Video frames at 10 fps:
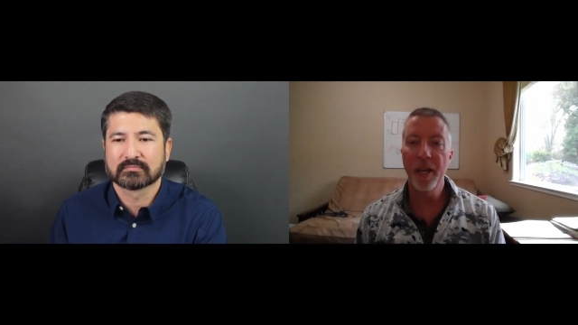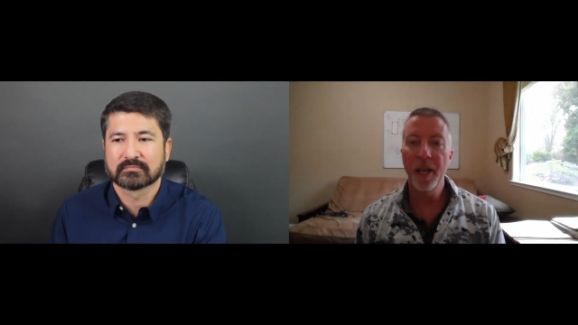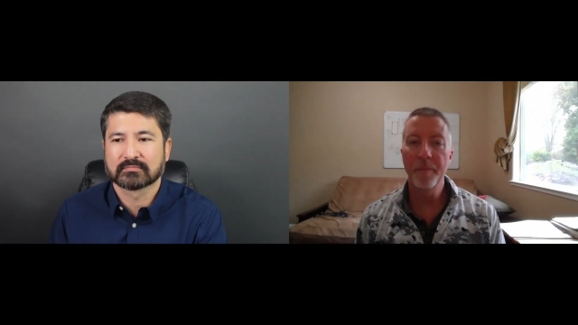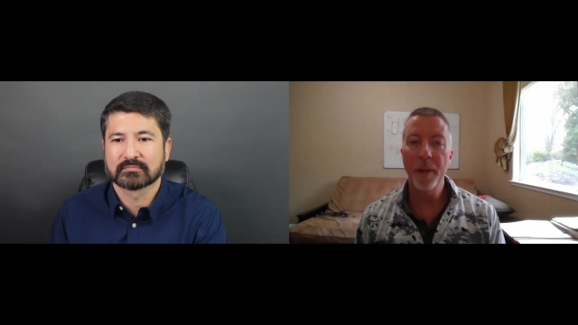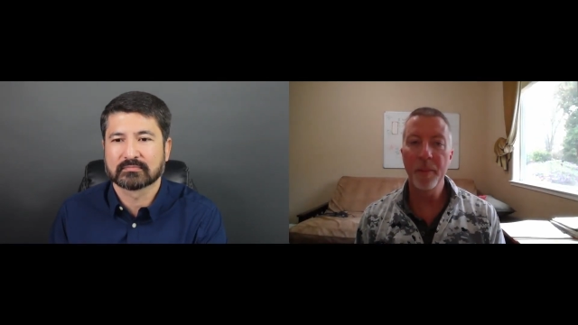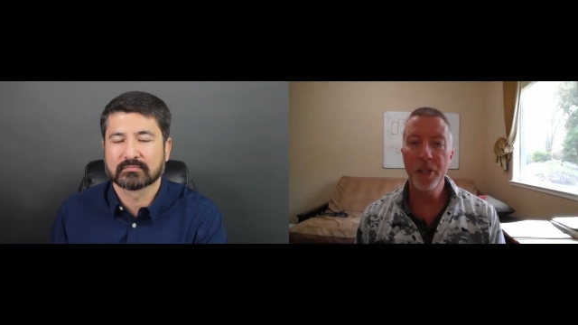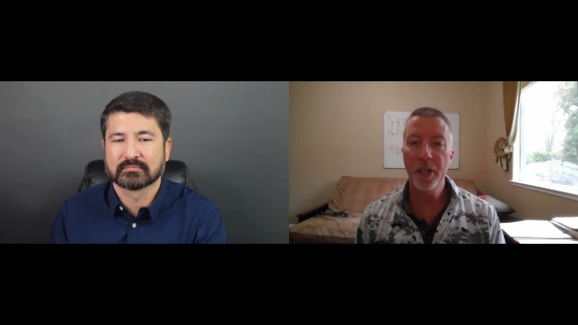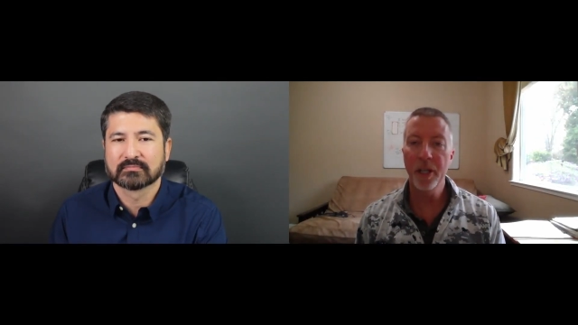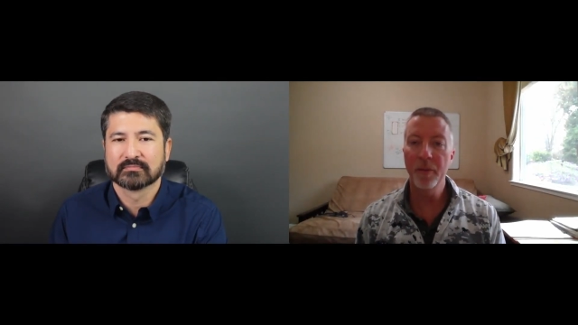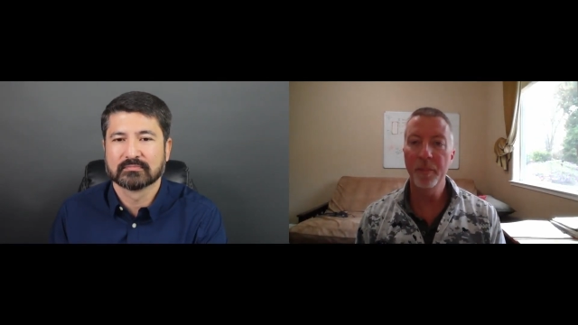
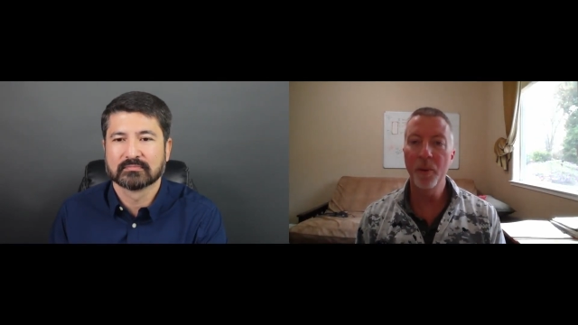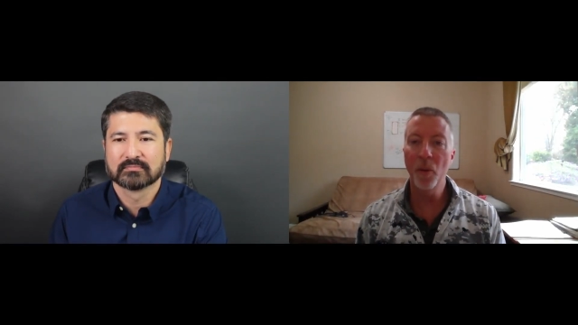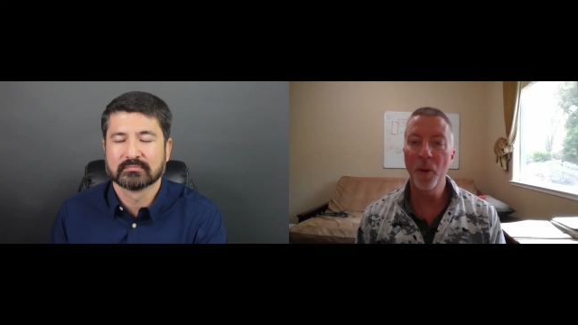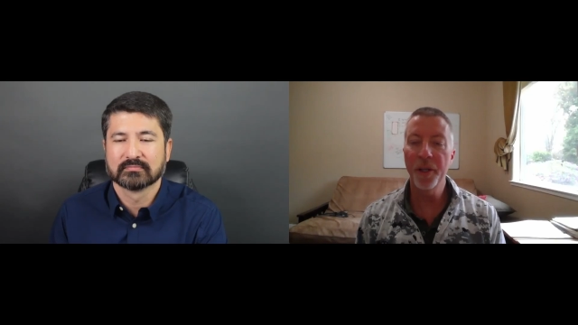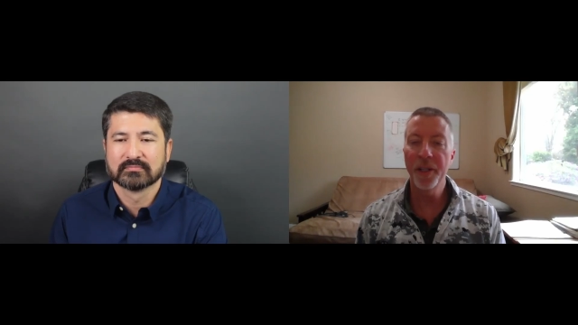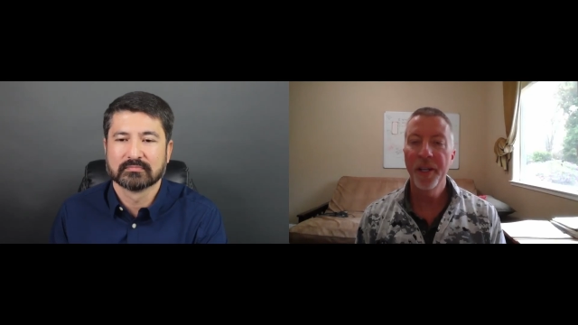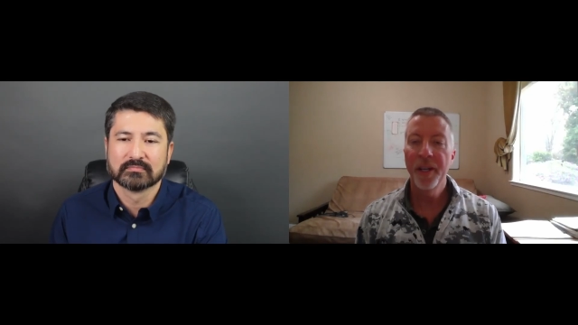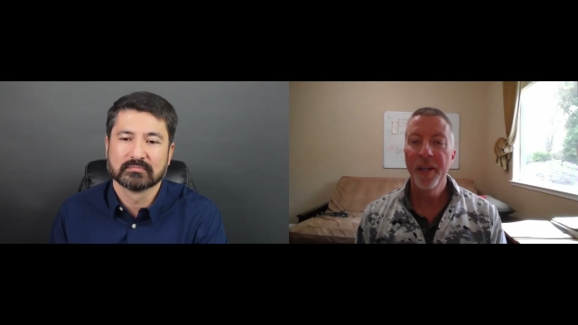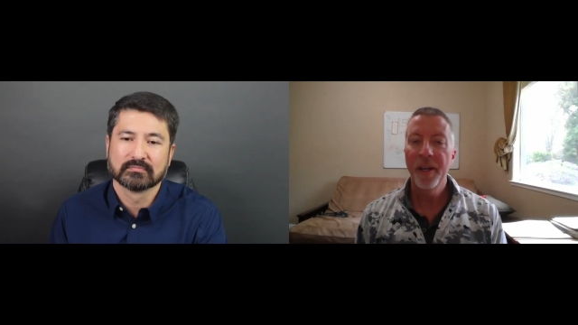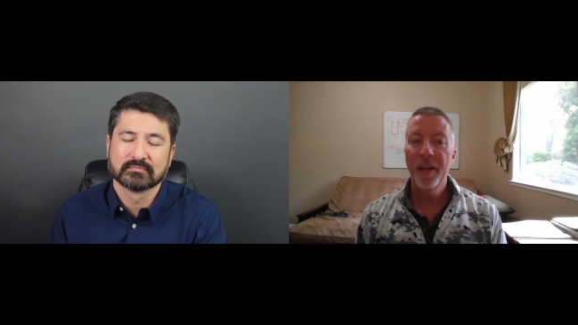Speaker 1: publishing a report
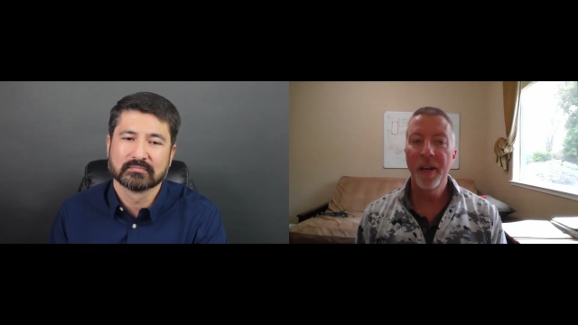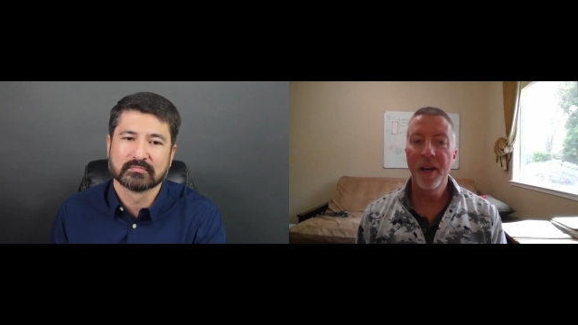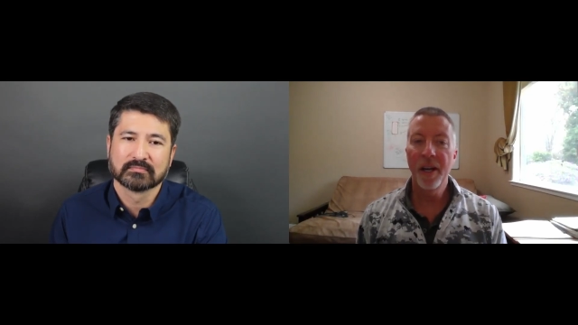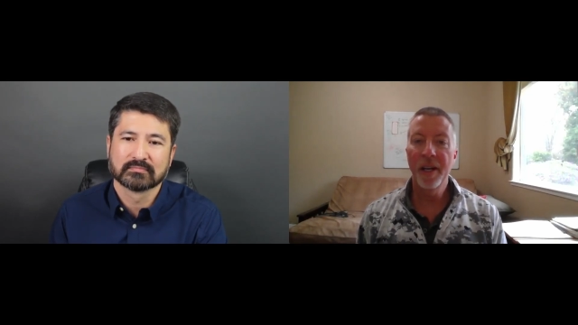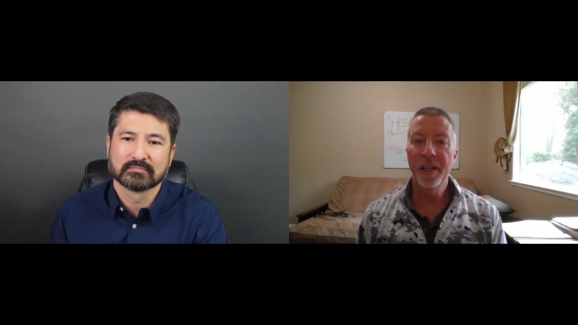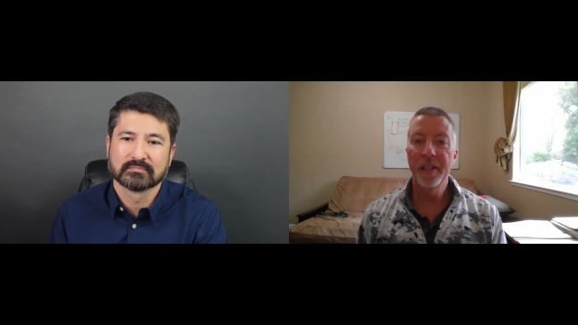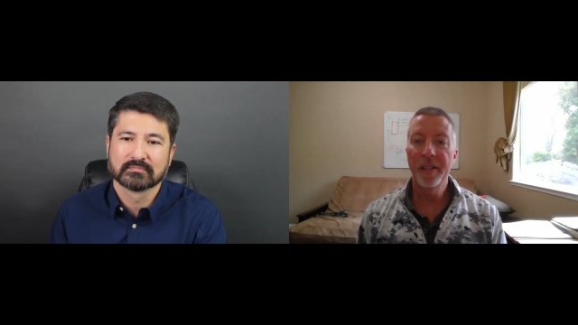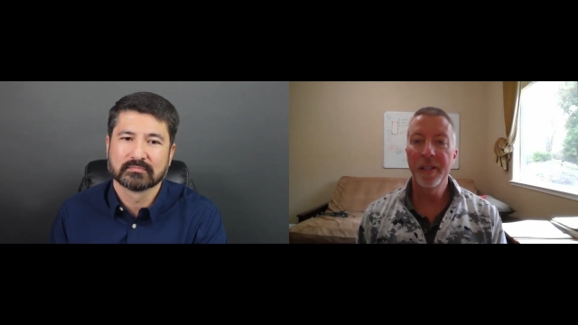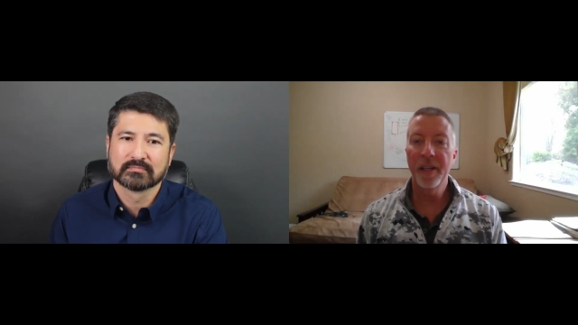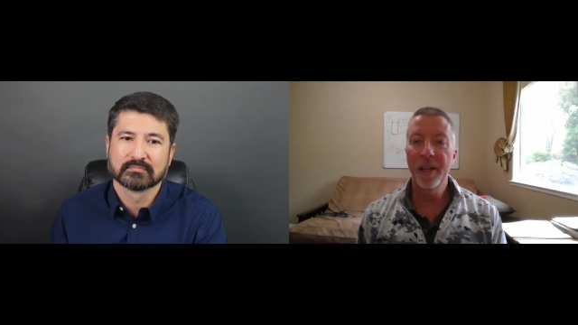
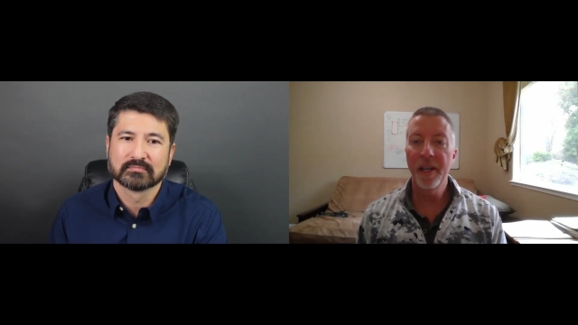on